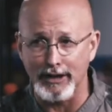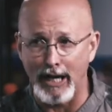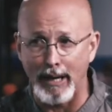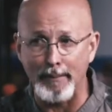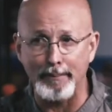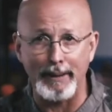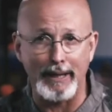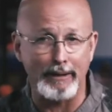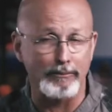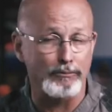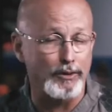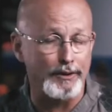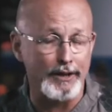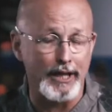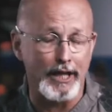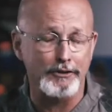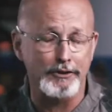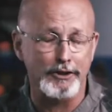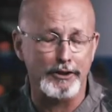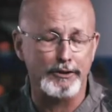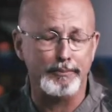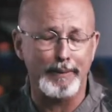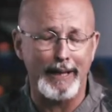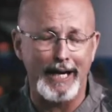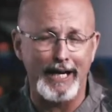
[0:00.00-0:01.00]
Not
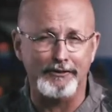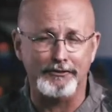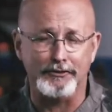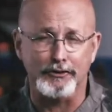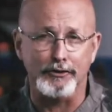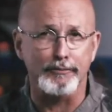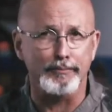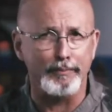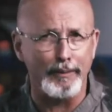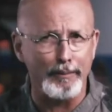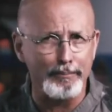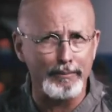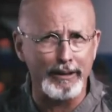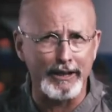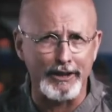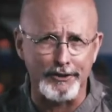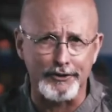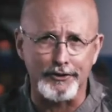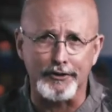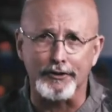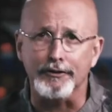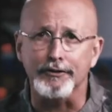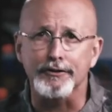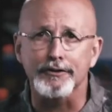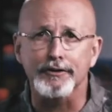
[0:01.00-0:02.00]
just pastors, but
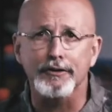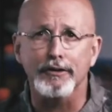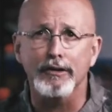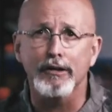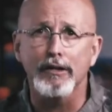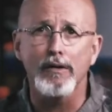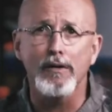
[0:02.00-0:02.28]
ministers.